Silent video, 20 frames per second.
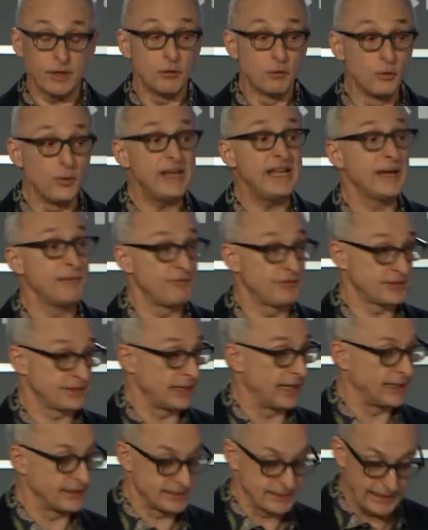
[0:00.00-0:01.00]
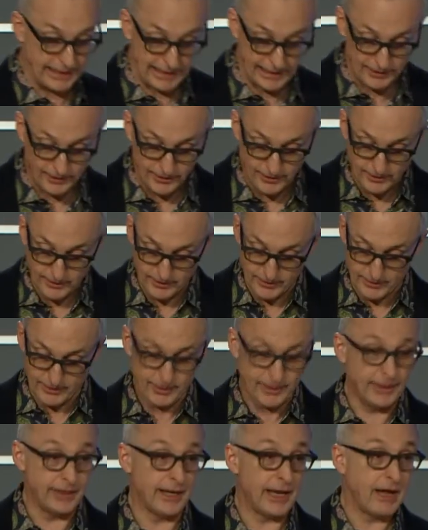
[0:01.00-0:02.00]
reemphasize that
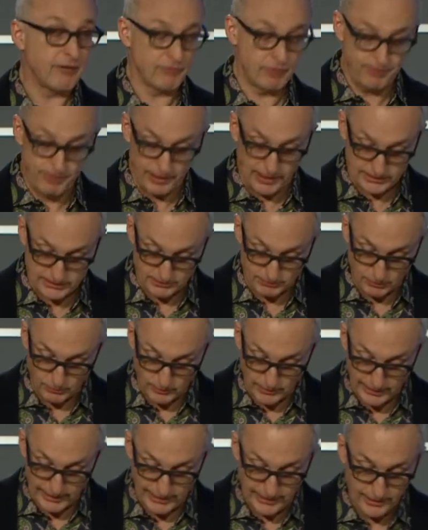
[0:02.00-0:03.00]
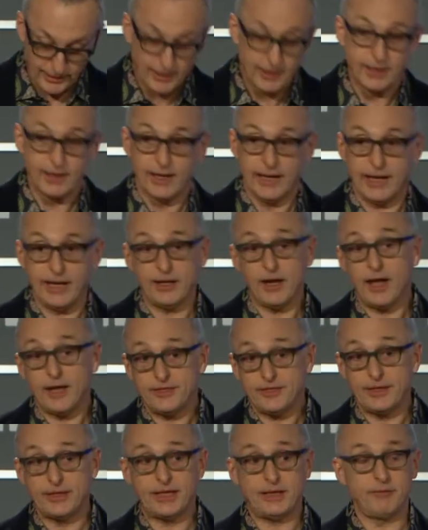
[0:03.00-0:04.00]
in every possible way. And I
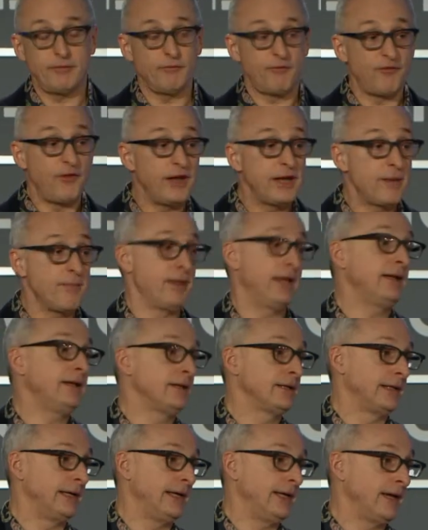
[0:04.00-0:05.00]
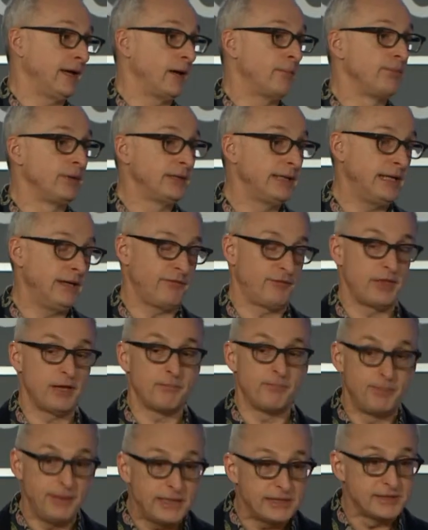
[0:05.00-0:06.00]
think fundamentally a belief
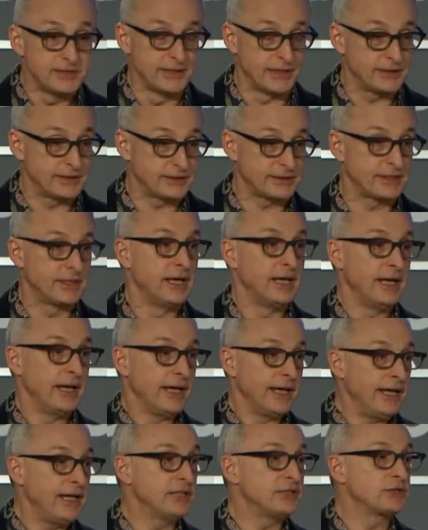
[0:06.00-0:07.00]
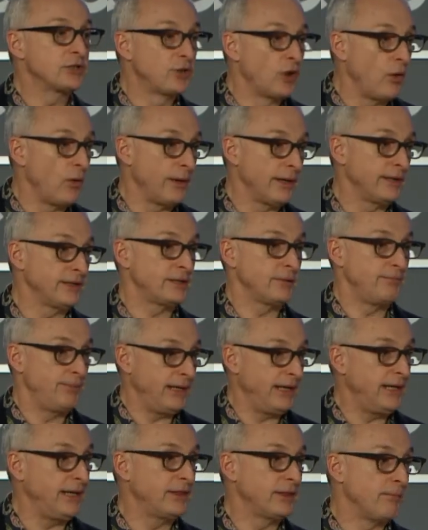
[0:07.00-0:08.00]
that business is going to
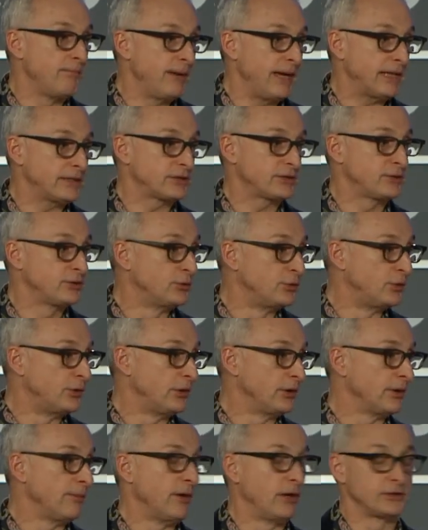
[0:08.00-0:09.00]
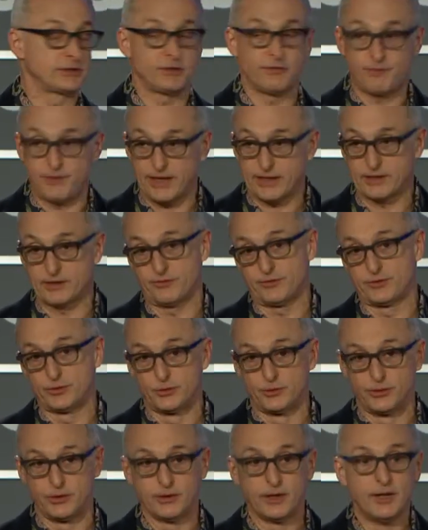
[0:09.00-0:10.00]
be the best tool, the most effective
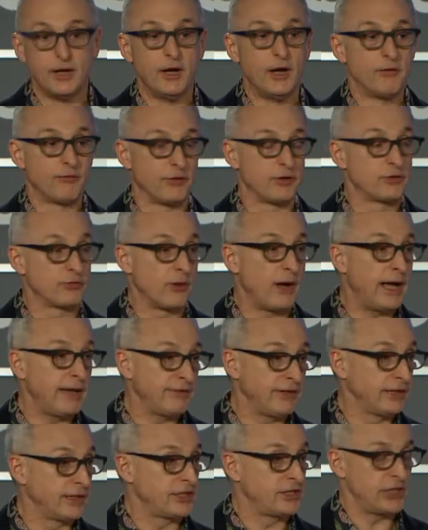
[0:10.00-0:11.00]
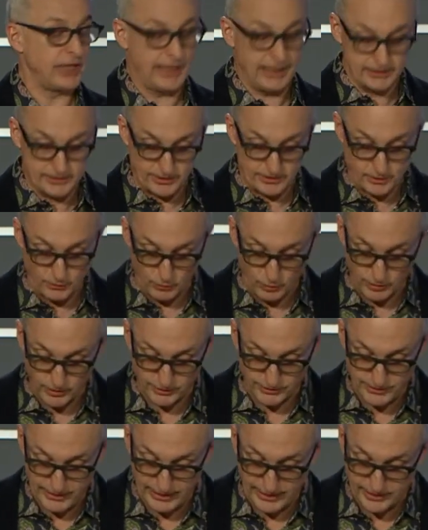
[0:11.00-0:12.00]
tool for driving the change that the
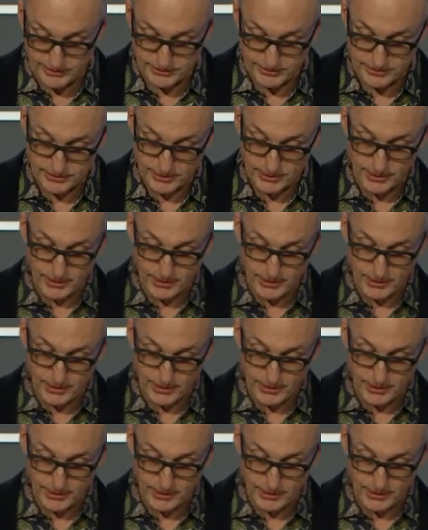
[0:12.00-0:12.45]
world needs.